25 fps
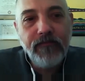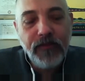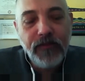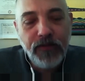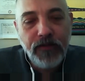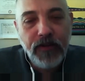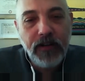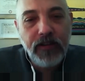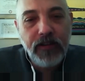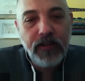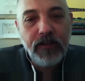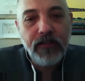
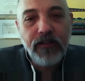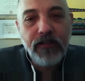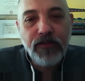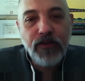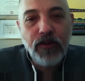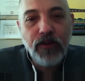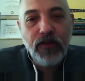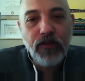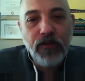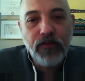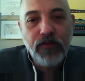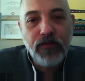Great.
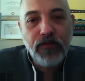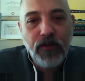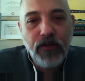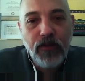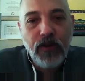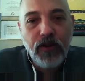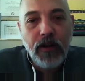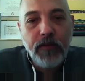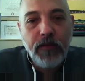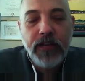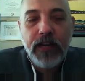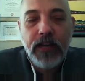So
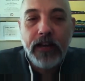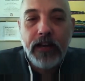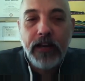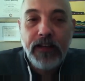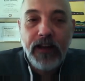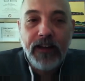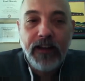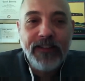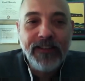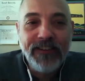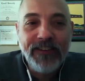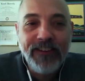I mean,
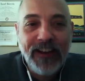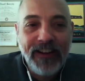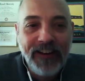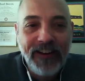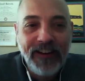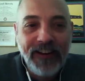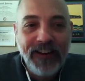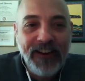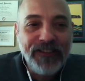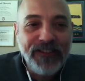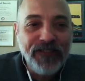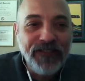I
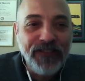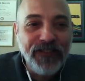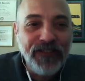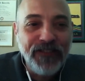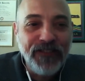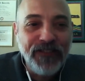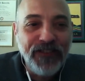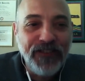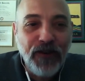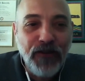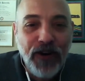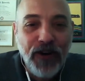let you
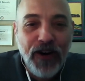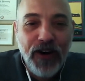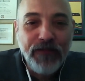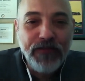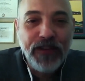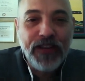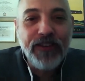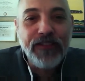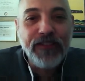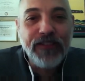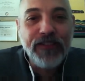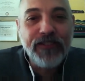go
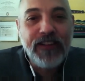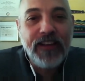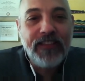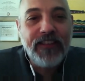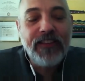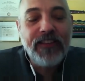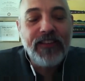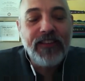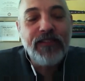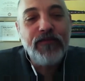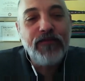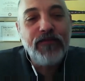on because I
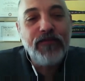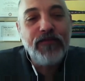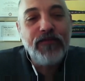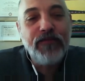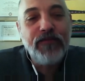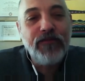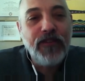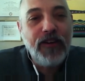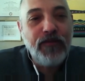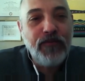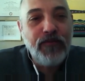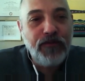think
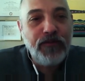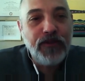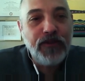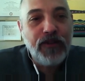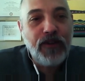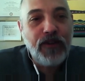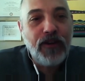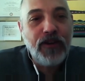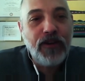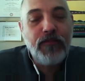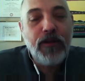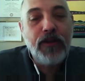what
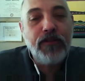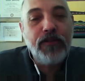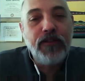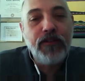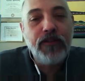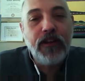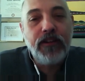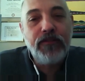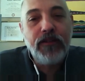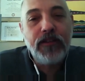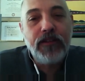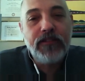you were talking
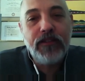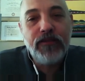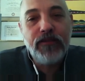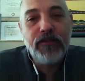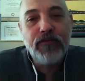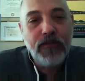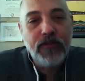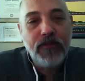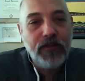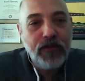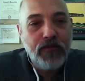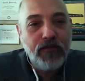about
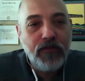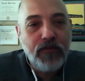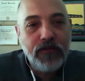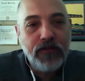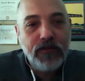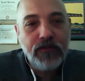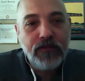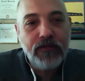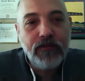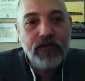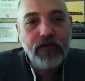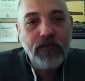addresses one of the
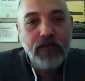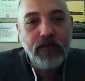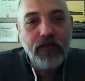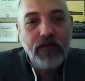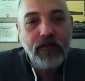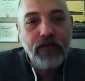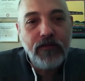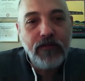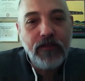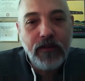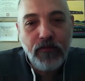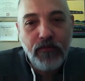questions
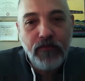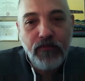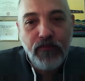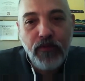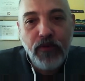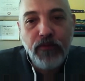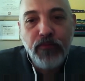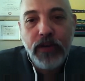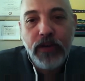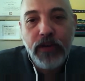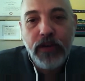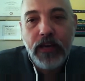
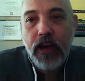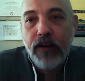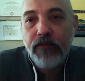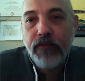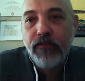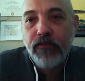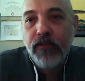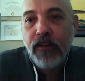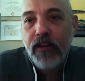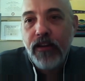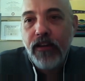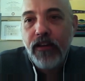that we
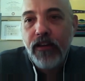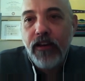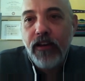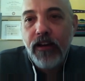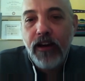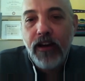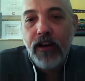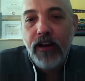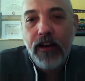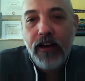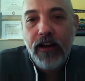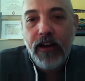have.
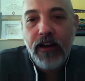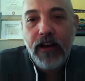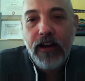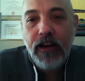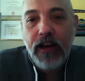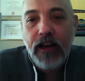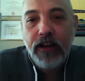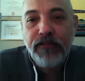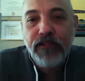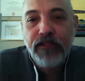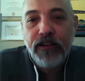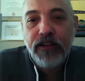
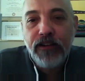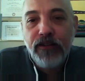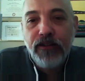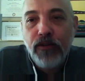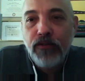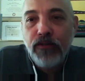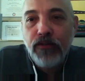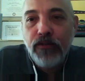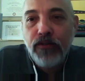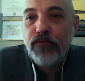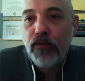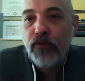Andre
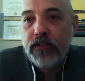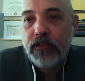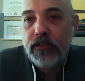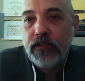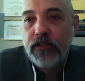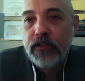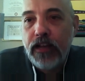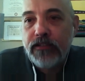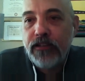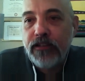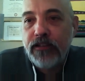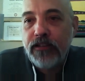Nojo
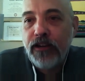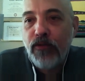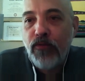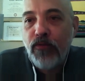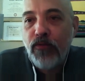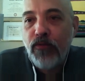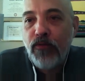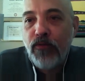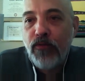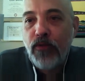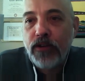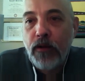is asking a
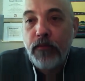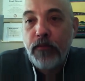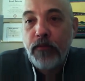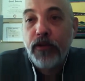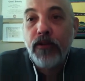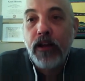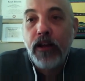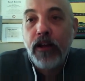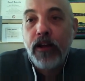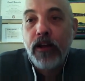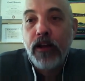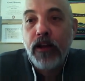question. I'm
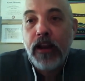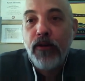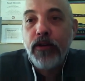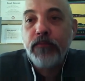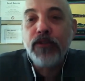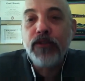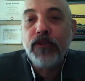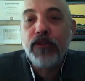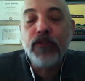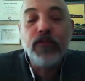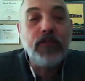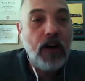going to
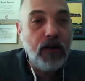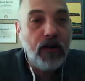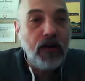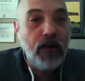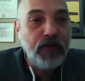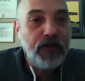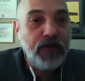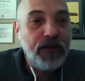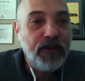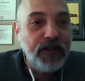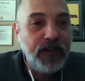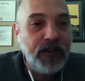allow him to
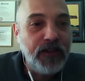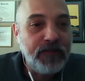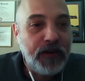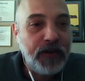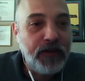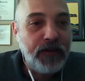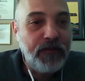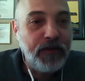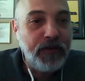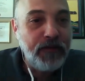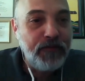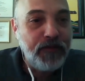talk. We're going to
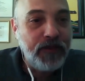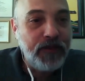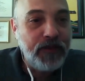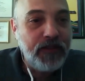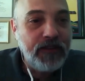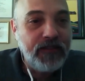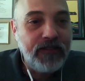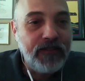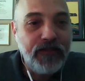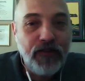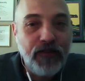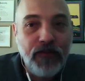experiment
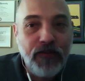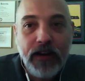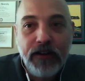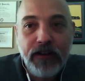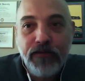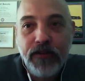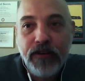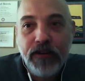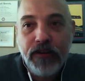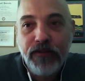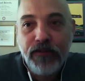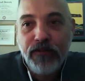with this.
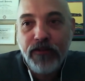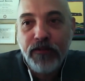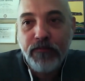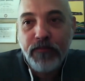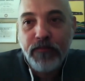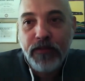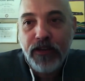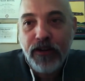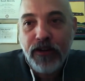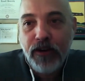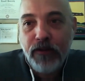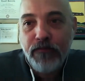So Andre, you're
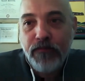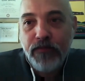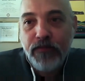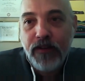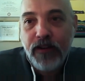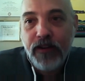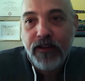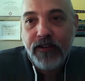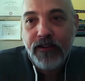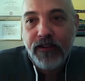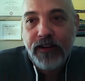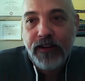going to be
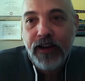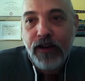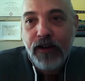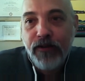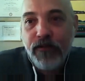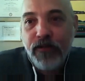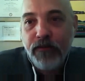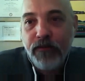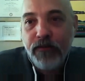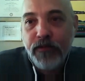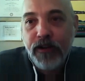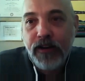up
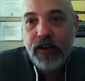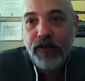now.